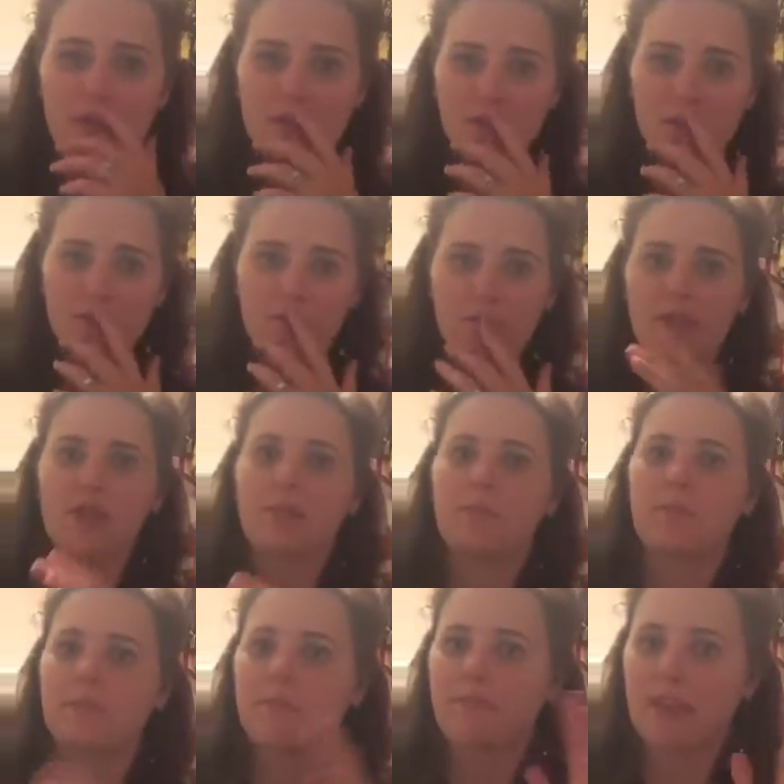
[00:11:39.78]
So if you get
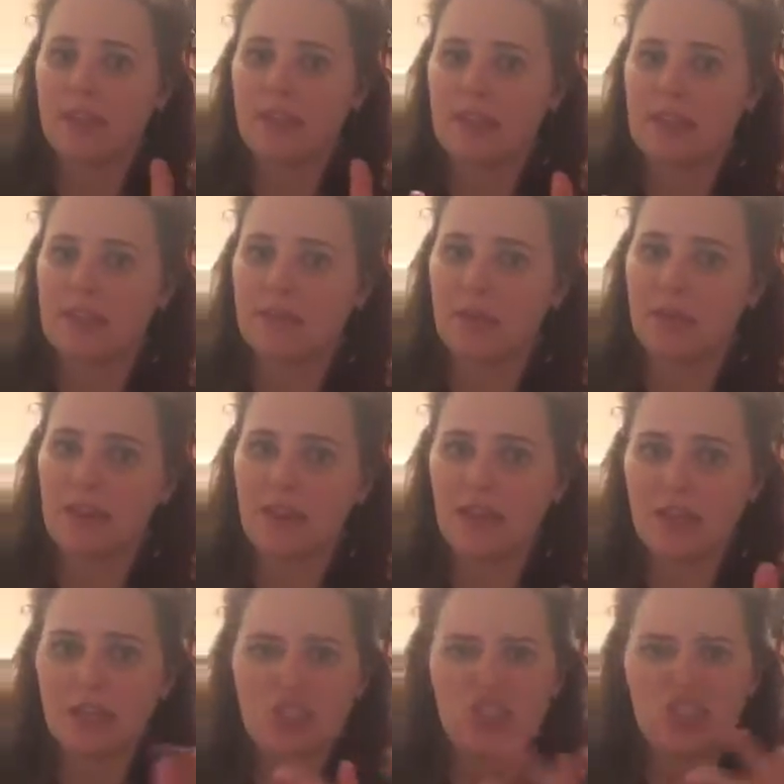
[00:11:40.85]
a fancy display
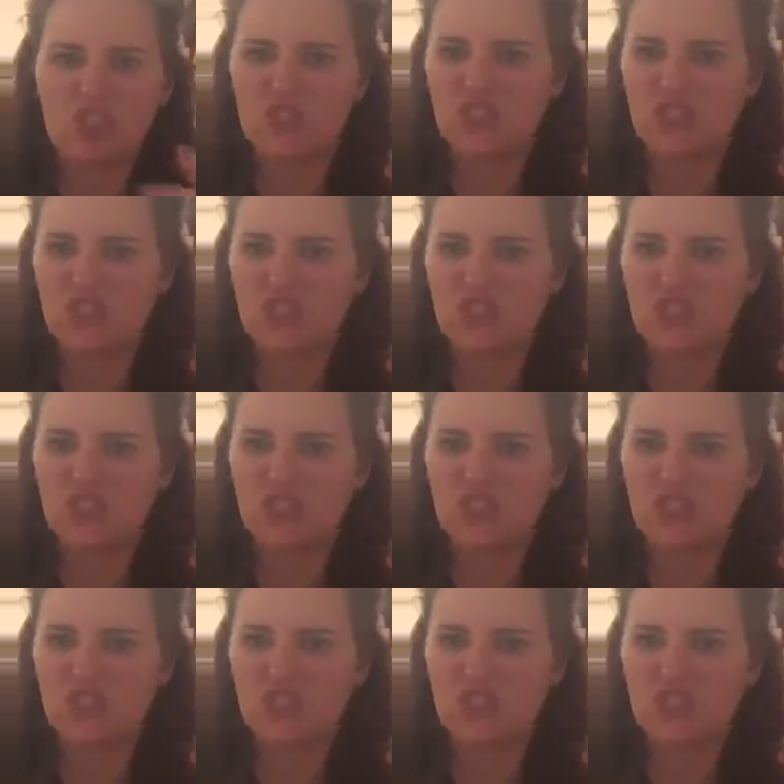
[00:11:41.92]
thing, just